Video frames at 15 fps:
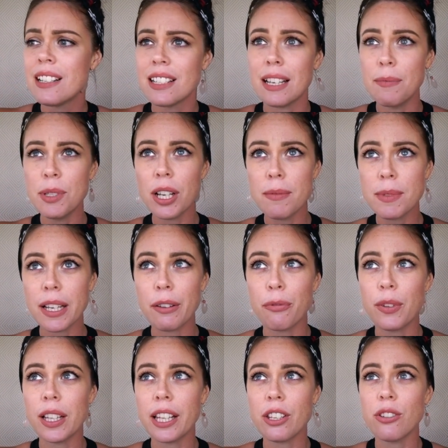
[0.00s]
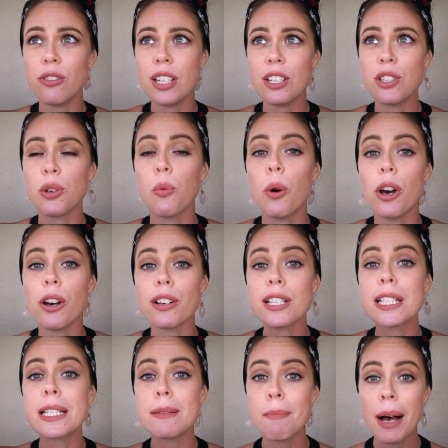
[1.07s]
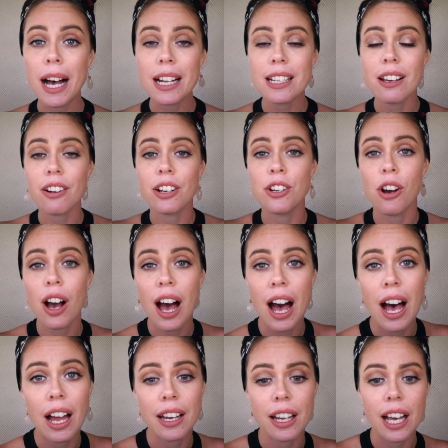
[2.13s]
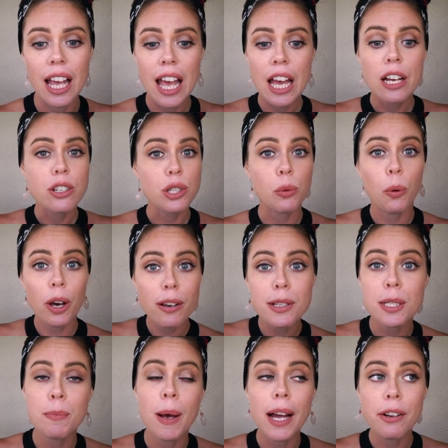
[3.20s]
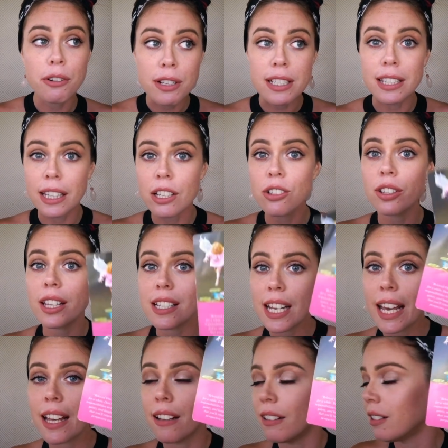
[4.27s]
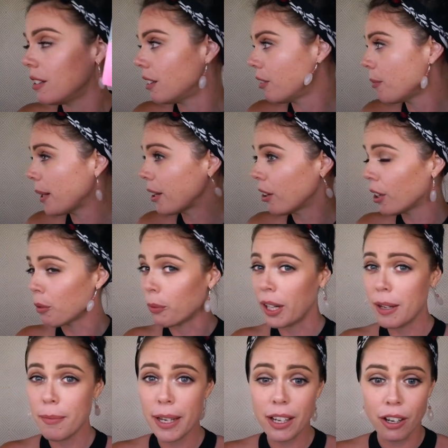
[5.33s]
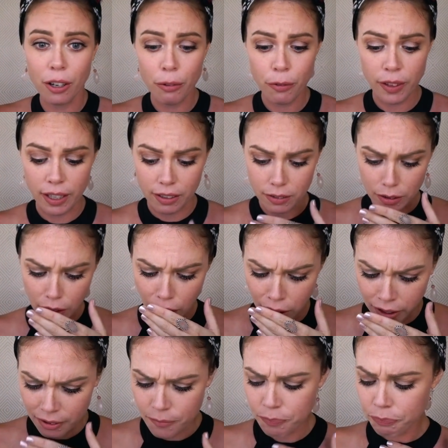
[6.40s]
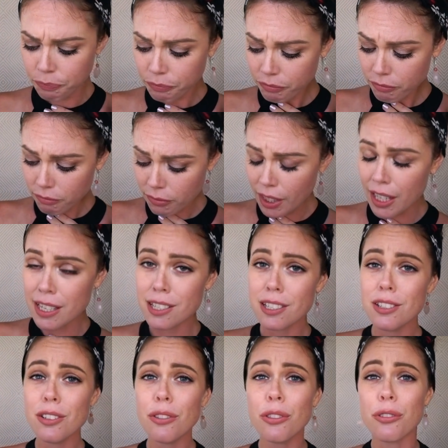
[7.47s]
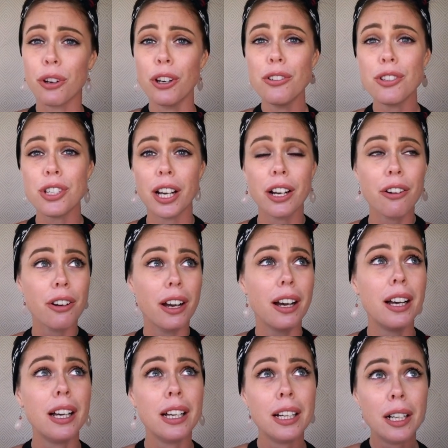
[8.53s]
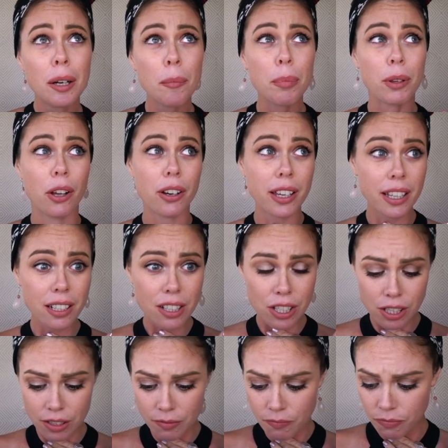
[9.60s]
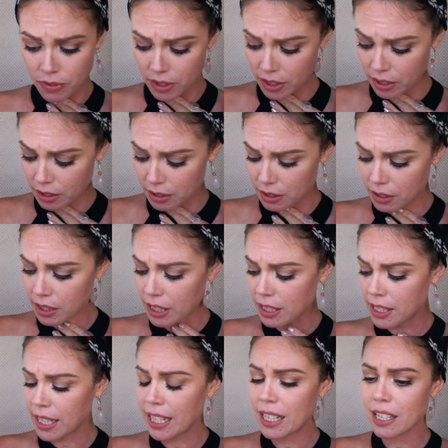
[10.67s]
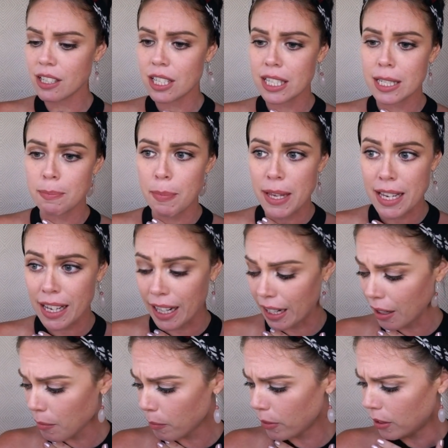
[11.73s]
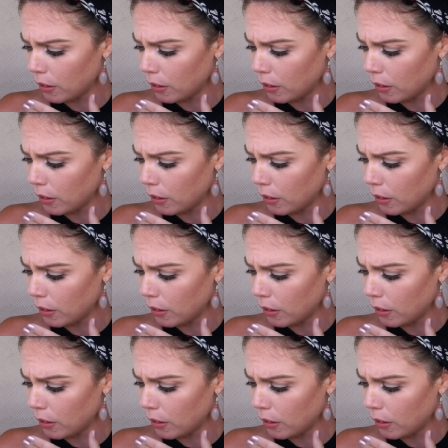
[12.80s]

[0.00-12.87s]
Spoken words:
sometimes I feel like you need to work smarter and not harder. To work smarter is literally to, oh my God, why am I coughing? Is this a throat chakra blockage that needing to speak up?